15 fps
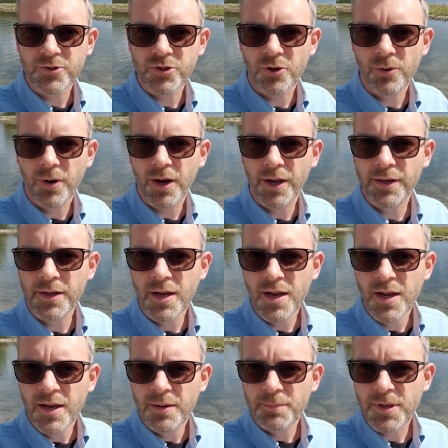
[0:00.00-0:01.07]
up,
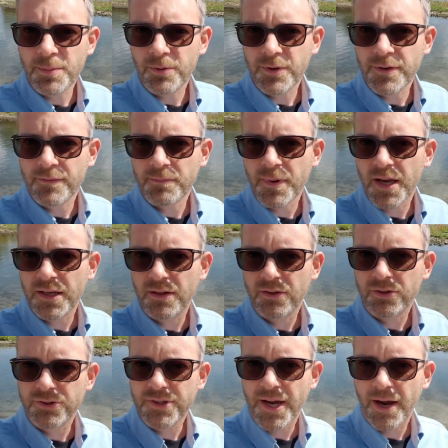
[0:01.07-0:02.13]
a small berm